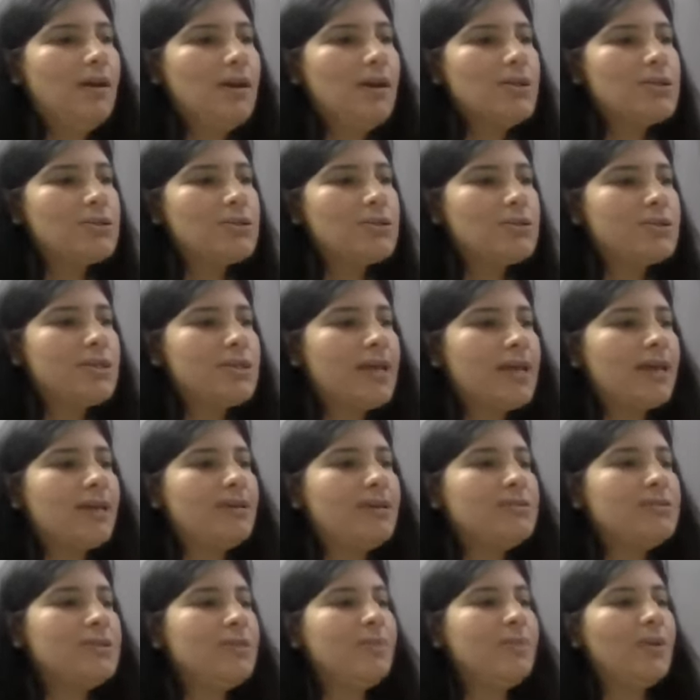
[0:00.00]
So
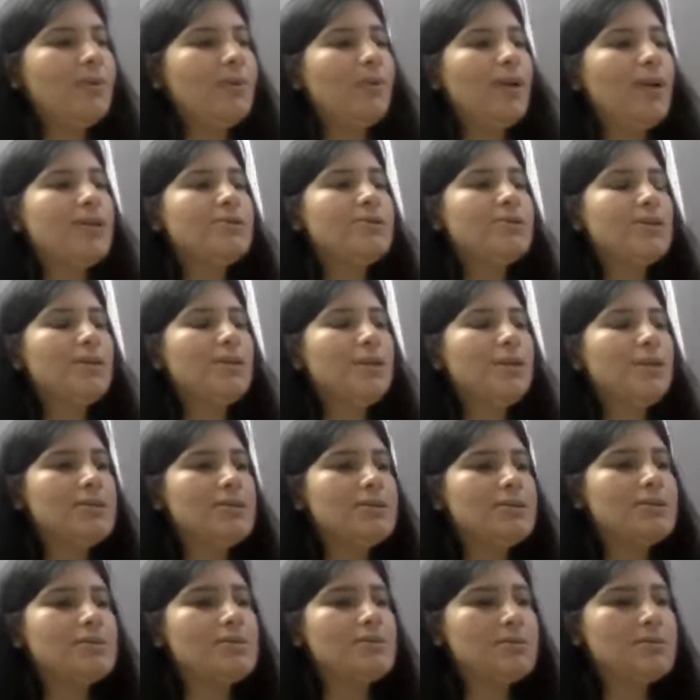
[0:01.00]
secondary prevention
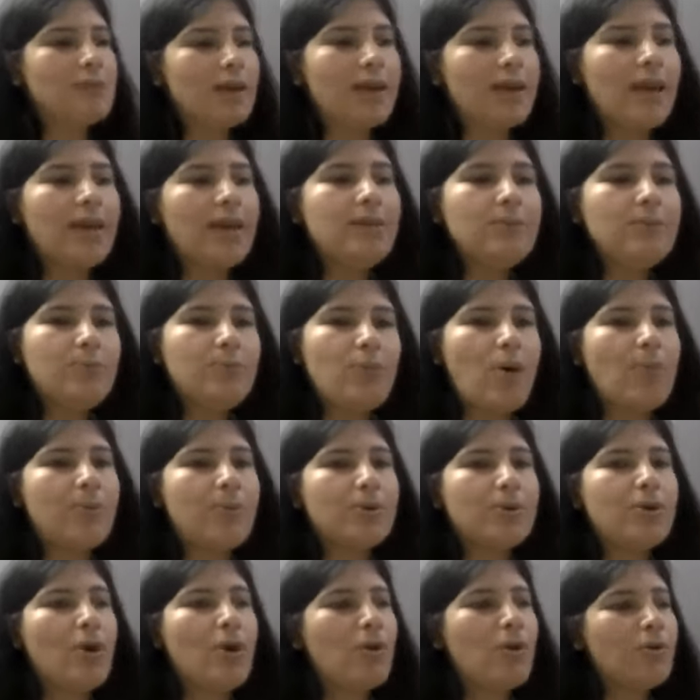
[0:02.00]
is Again,
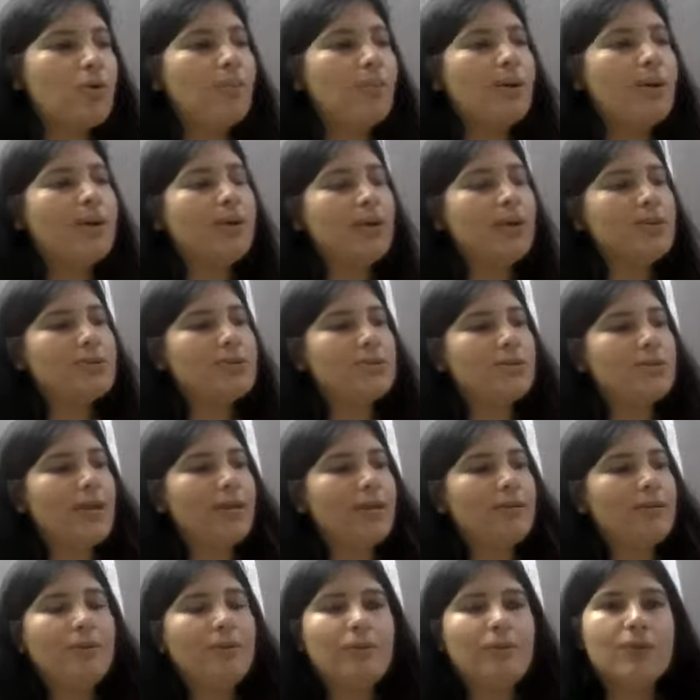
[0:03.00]
proper documentation.
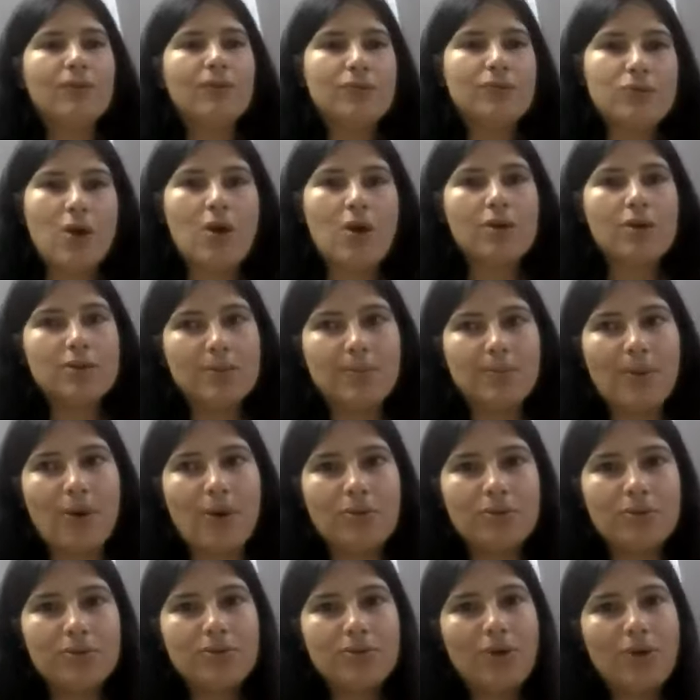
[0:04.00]
I think we've talked
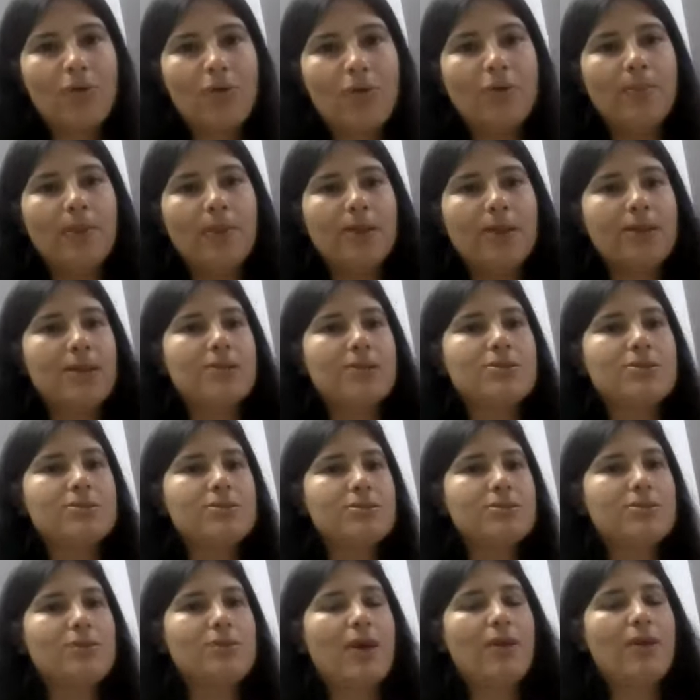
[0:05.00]
about
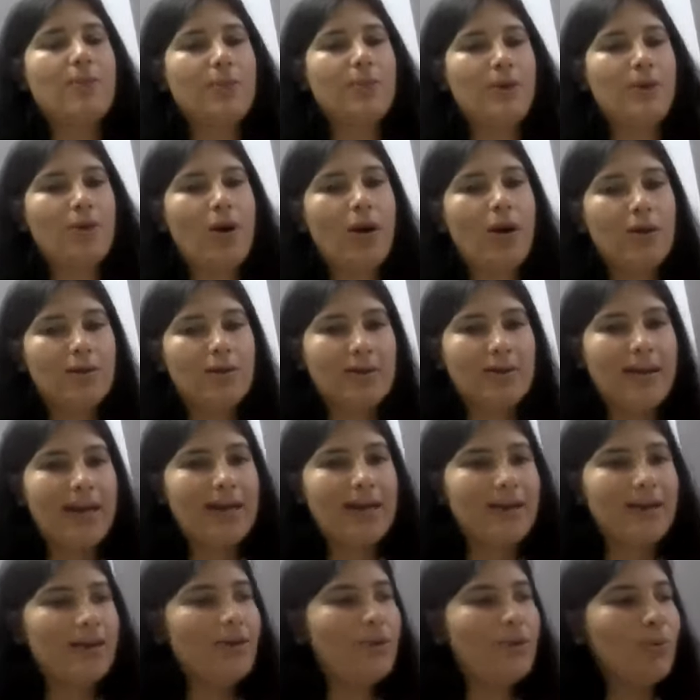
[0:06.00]
documentation, so I will not
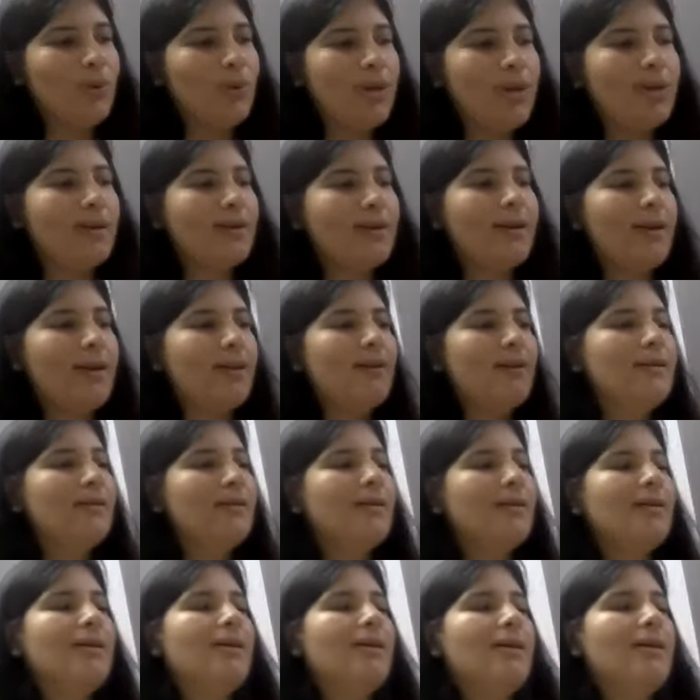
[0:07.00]
get into it again.
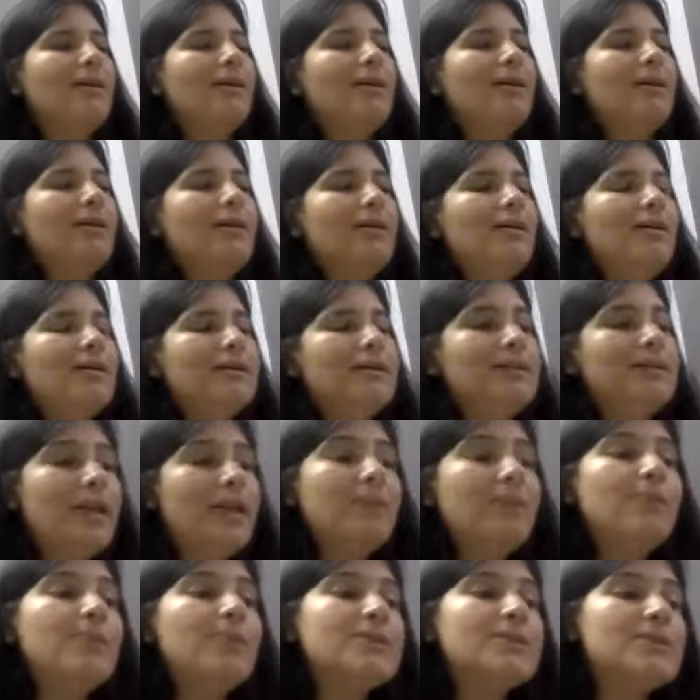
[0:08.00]

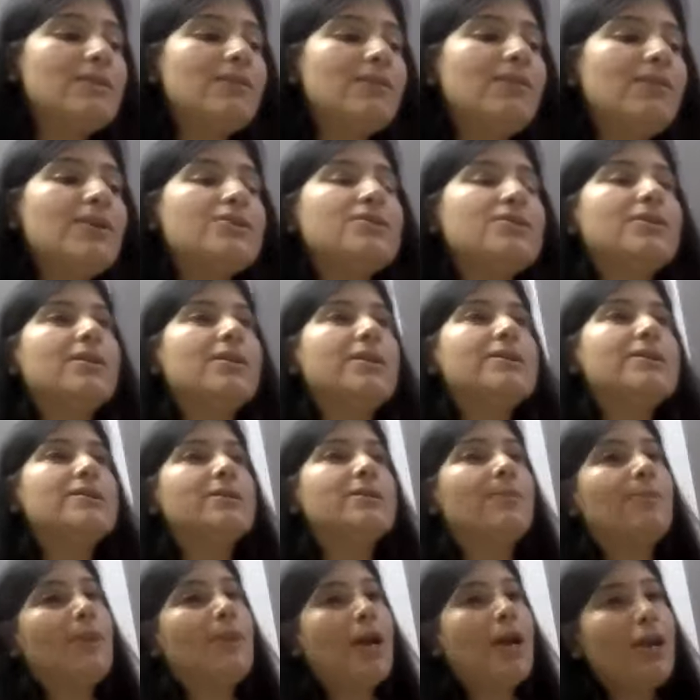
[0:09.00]
Then preservation and
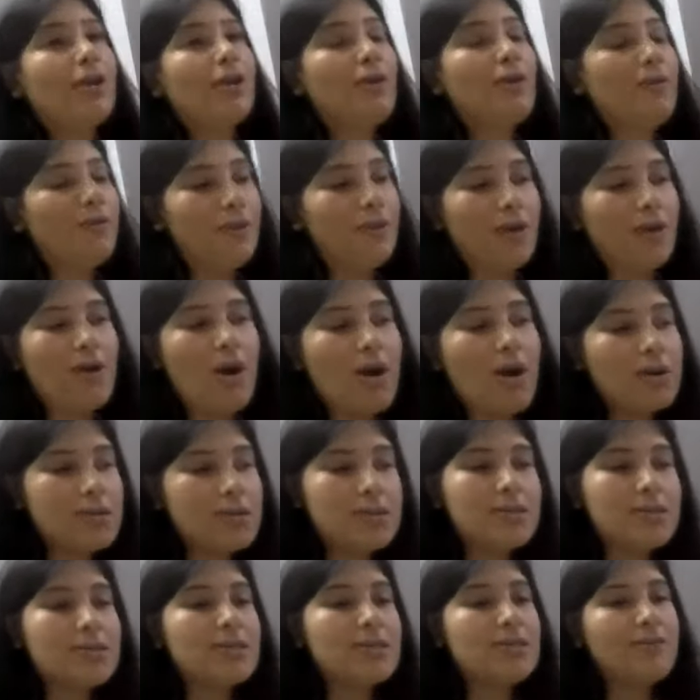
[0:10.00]
supply of records.
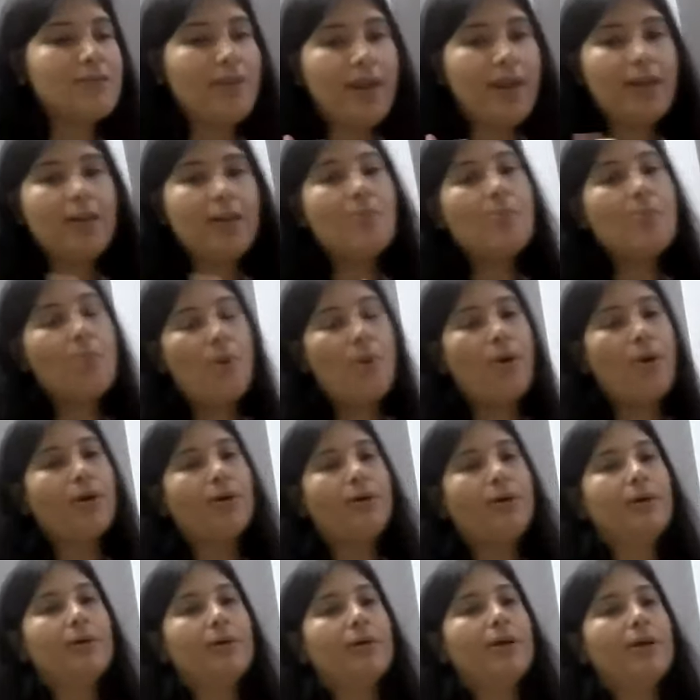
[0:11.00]
This is very
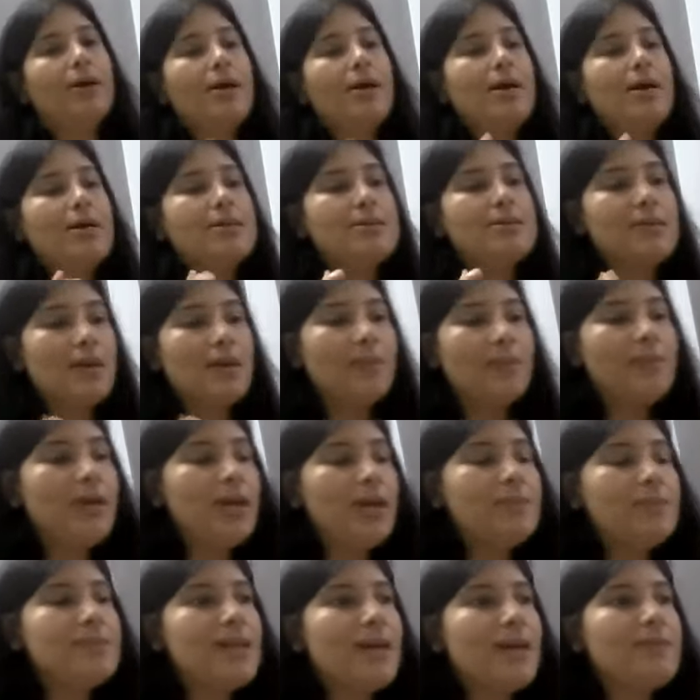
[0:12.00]
important.
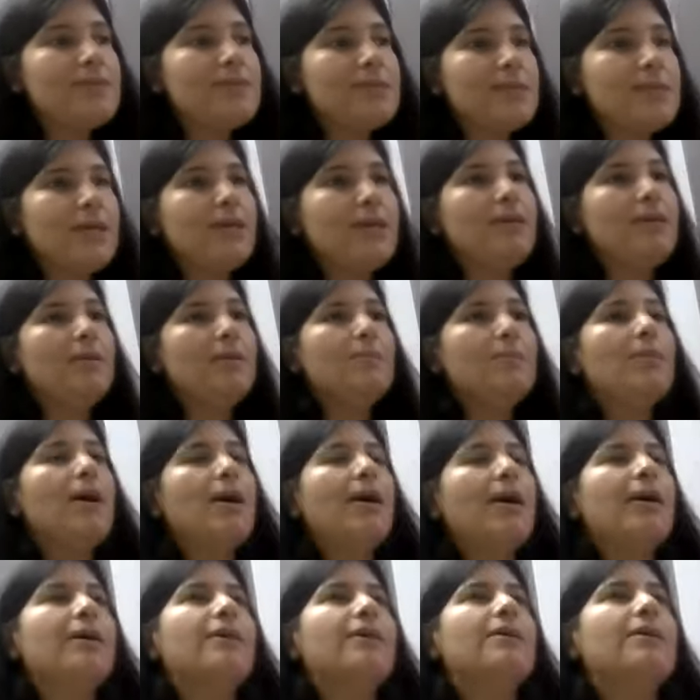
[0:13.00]
Sometimes I've seen in
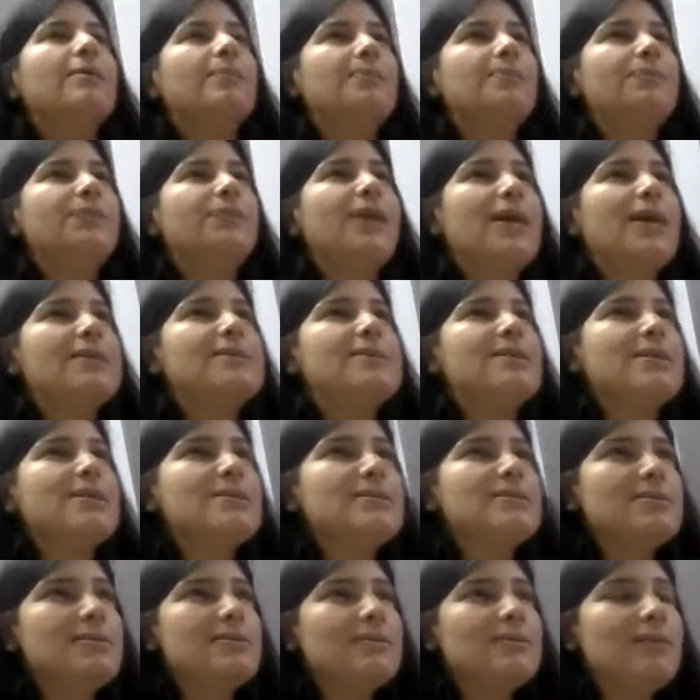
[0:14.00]
my
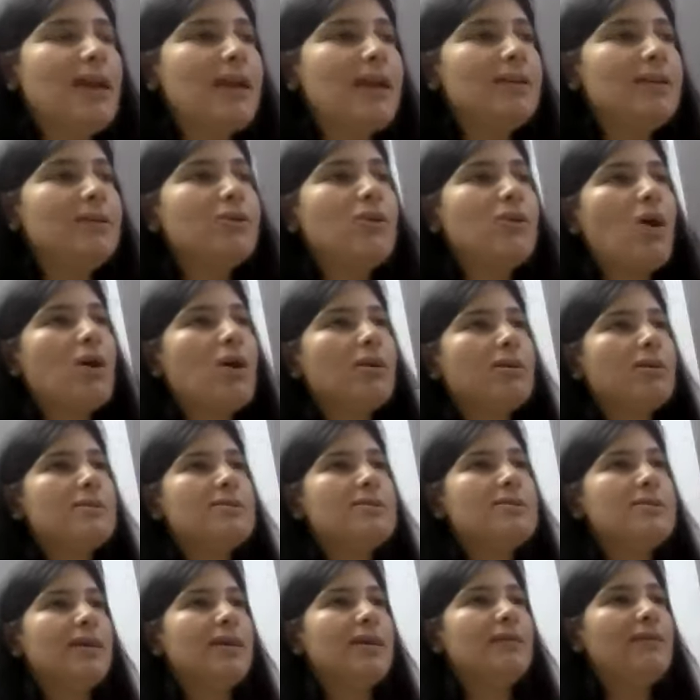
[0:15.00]
cases that the
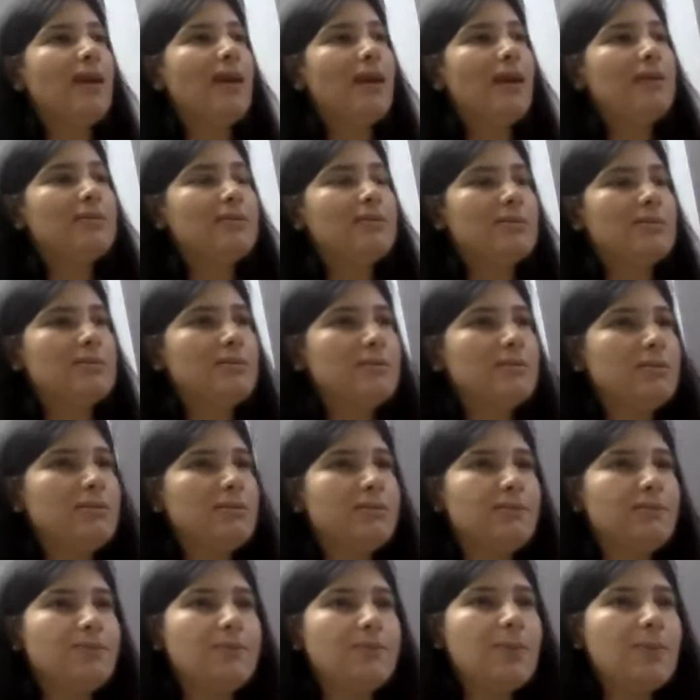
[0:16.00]
doctors say that
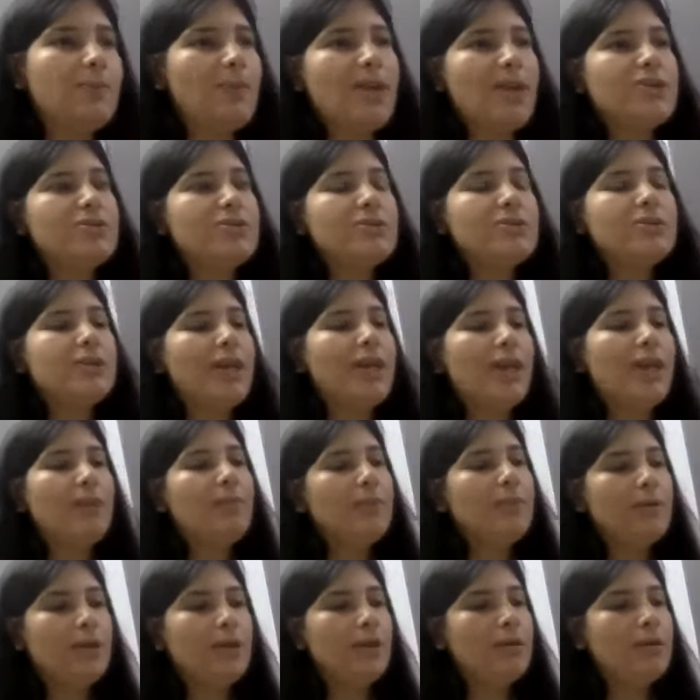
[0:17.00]
the patient
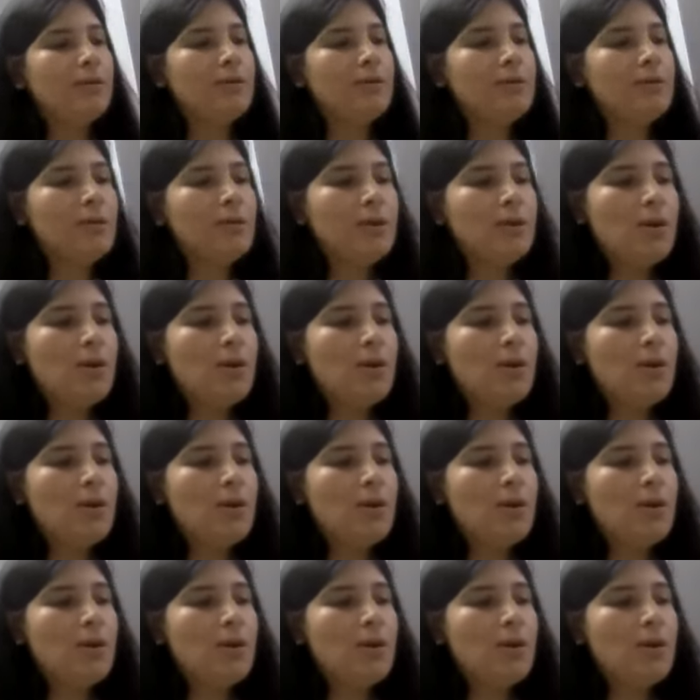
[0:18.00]
came in